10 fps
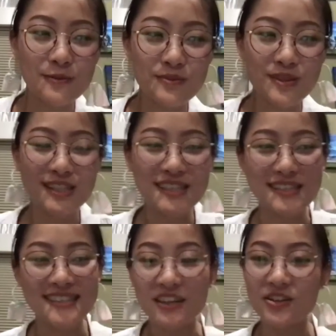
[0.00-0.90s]
to
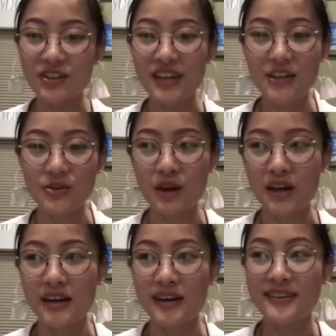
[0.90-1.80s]
signal that you
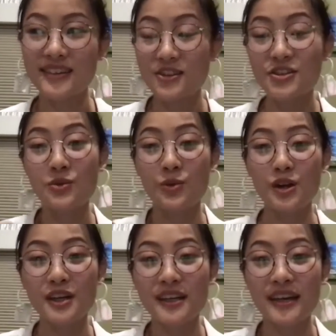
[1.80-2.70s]
are here to
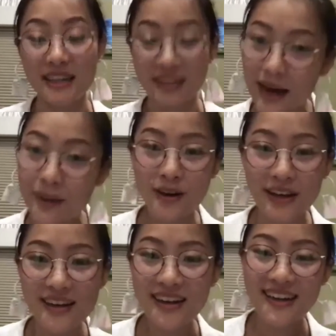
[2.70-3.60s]
work and collaborate,